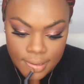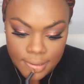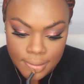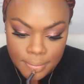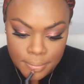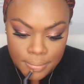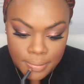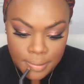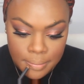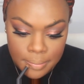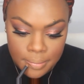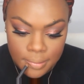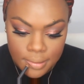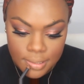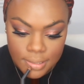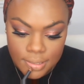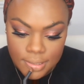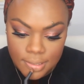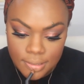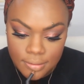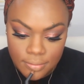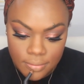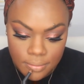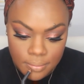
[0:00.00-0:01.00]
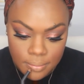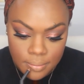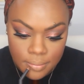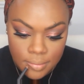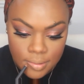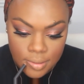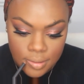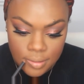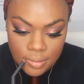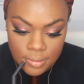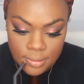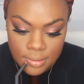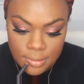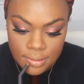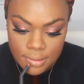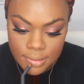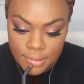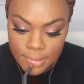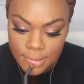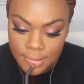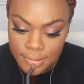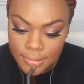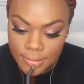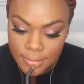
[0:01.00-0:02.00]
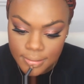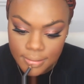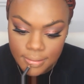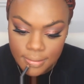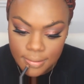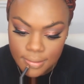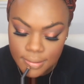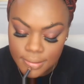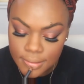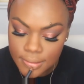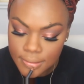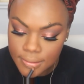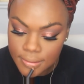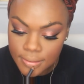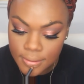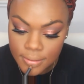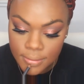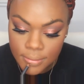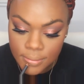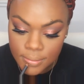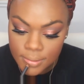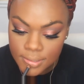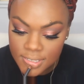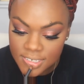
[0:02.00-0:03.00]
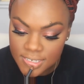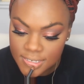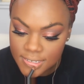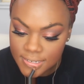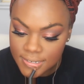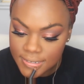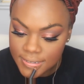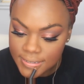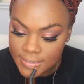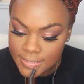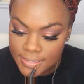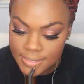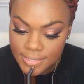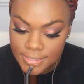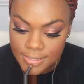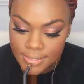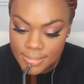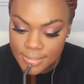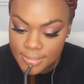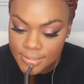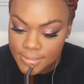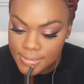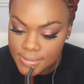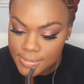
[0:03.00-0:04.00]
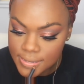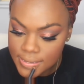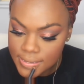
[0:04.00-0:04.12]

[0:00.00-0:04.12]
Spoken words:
in preparation of most nude shades.